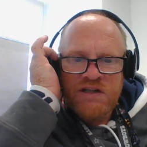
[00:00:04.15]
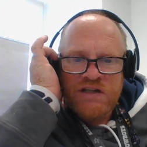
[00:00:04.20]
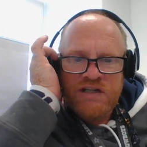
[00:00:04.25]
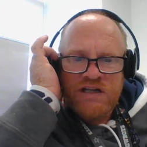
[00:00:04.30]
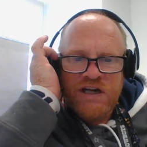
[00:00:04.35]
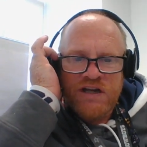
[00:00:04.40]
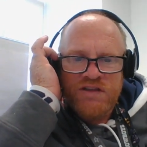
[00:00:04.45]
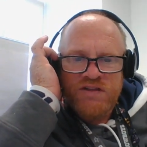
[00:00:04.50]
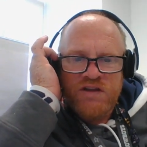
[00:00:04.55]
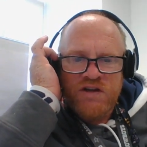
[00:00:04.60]

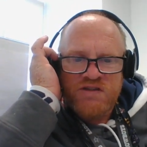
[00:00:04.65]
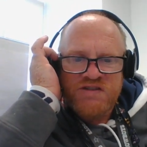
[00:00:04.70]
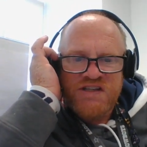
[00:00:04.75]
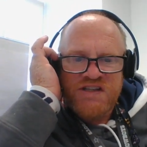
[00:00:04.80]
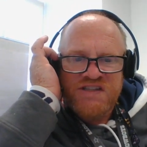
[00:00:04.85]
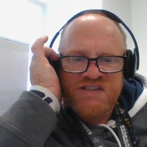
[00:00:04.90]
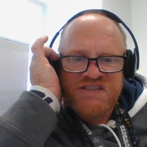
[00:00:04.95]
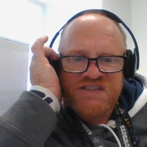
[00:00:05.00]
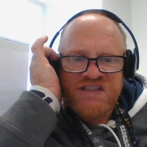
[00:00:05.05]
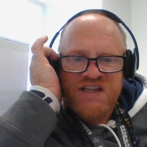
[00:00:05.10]
Yeah,
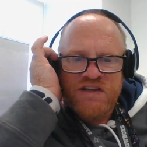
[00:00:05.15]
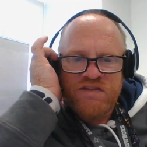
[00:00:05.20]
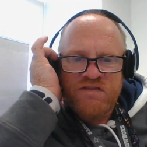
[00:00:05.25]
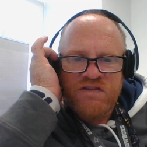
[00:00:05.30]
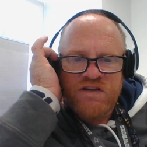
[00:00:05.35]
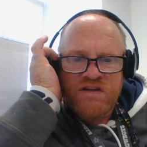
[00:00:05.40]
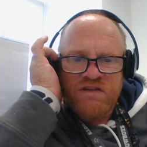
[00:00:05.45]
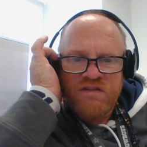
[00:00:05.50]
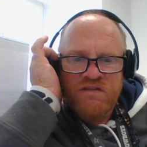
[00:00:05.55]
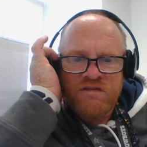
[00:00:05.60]

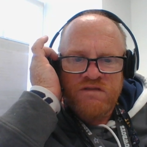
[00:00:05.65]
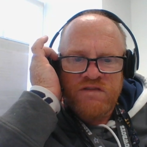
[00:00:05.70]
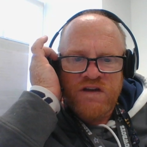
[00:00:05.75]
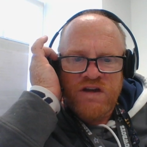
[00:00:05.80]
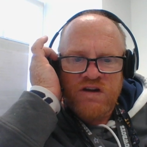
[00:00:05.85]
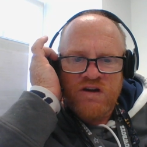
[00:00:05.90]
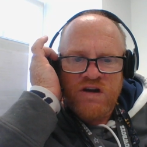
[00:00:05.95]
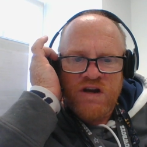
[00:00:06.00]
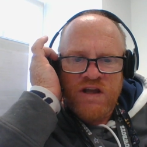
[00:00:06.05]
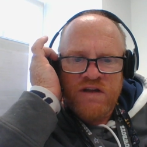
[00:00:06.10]
1370
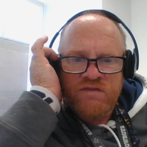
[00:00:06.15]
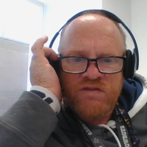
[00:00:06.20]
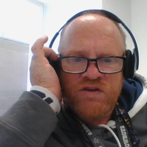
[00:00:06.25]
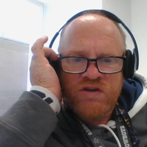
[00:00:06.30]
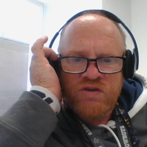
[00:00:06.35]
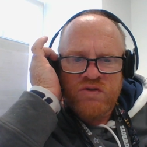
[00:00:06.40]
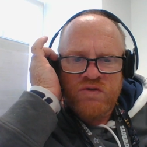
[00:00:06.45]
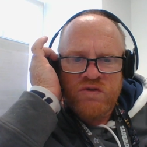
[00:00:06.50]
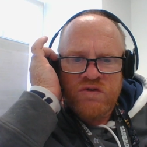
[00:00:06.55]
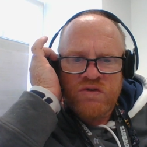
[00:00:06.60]
Veteran
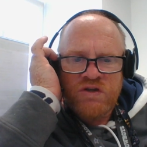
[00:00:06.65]
Avenue.